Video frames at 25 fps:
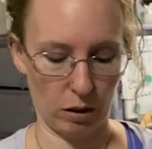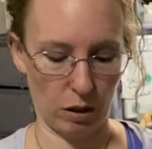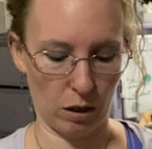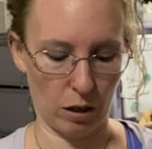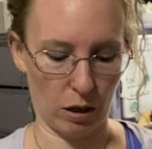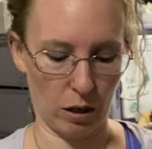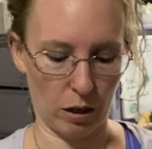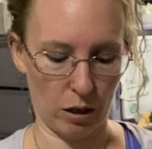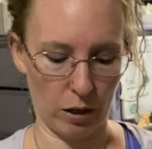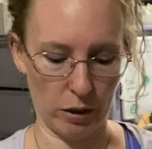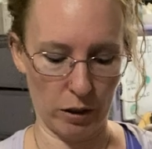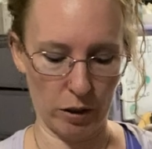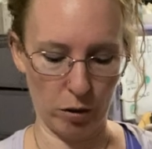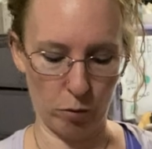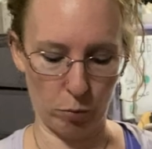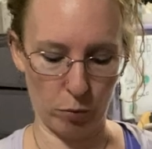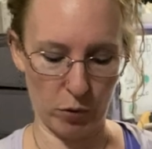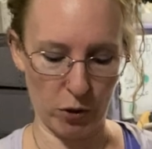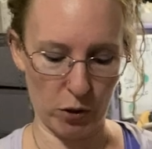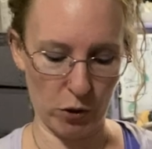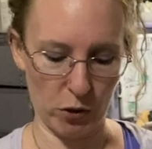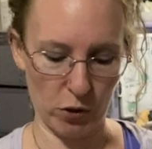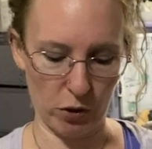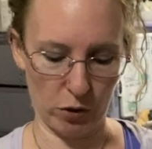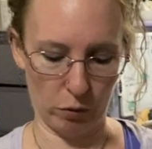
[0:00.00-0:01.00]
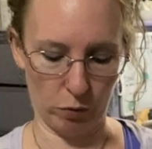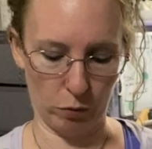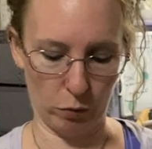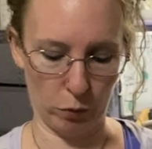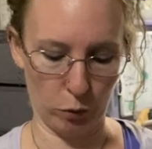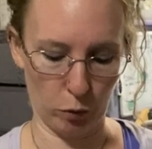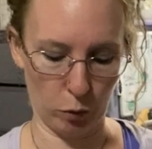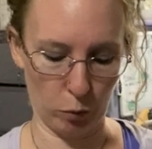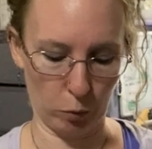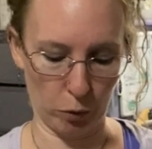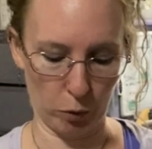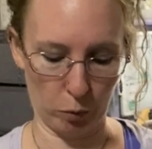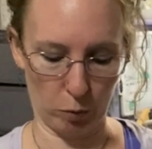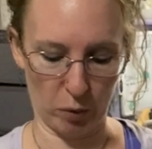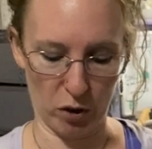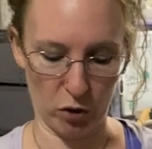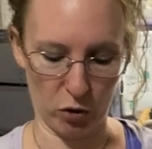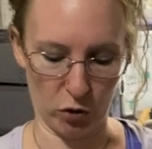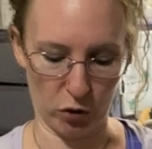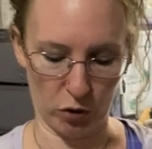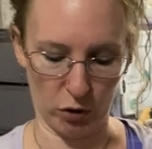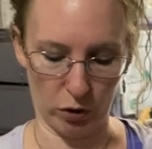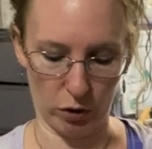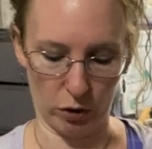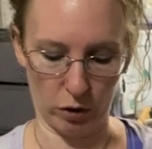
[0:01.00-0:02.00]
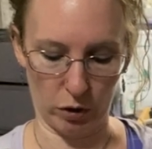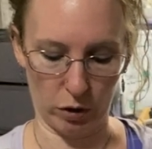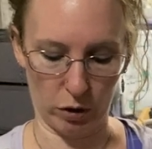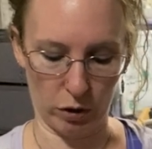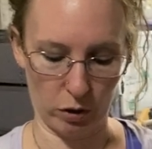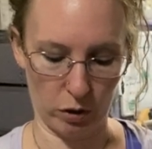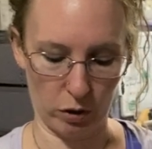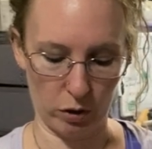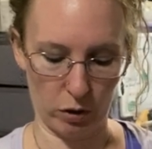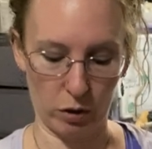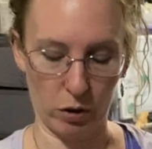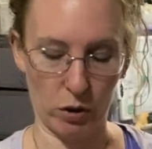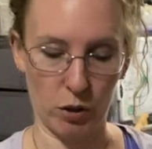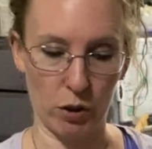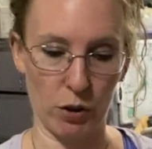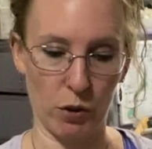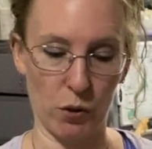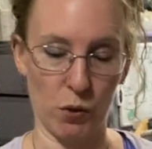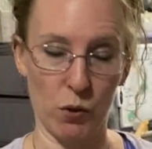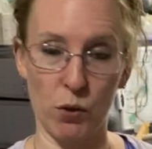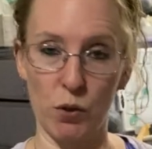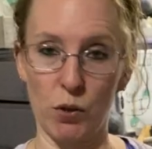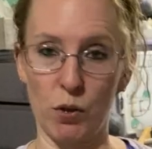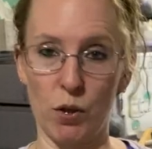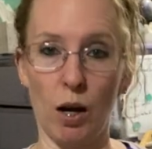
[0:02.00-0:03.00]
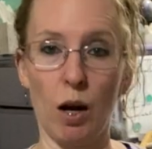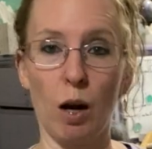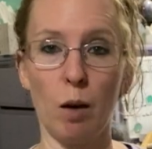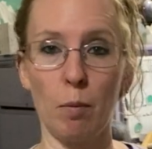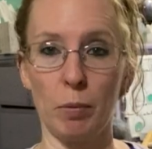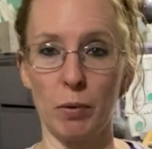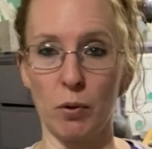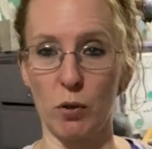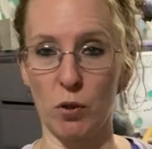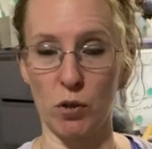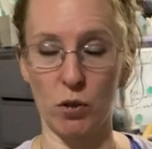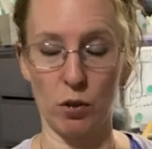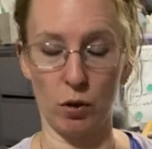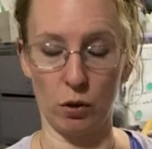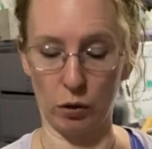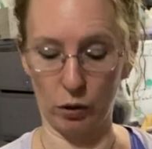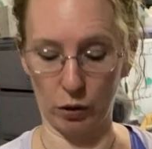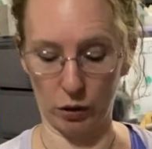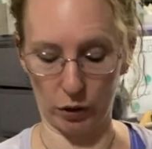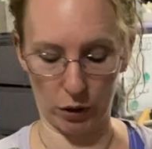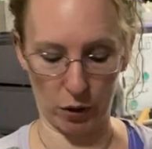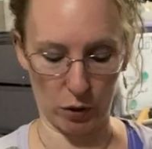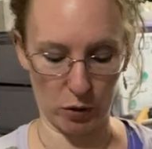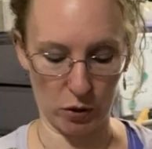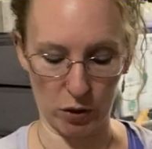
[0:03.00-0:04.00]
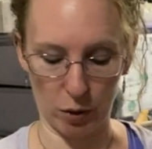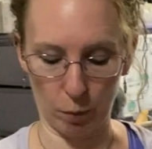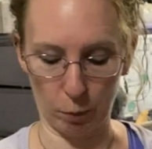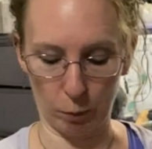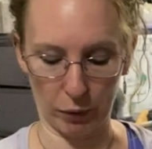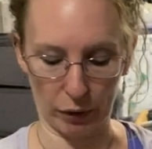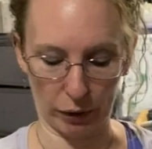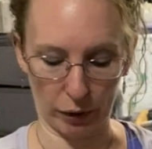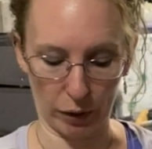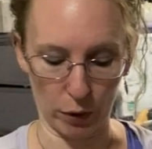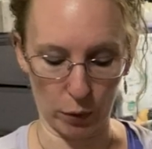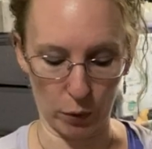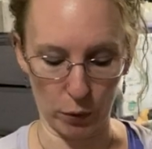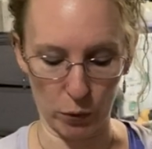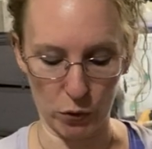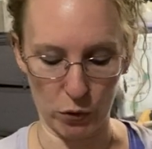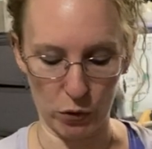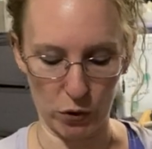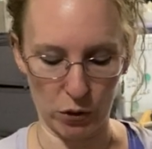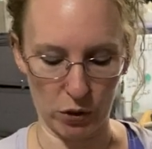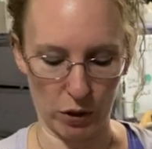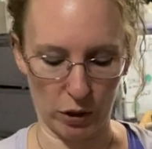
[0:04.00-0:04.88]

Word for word: I give myself full permission to stop and start it on something else.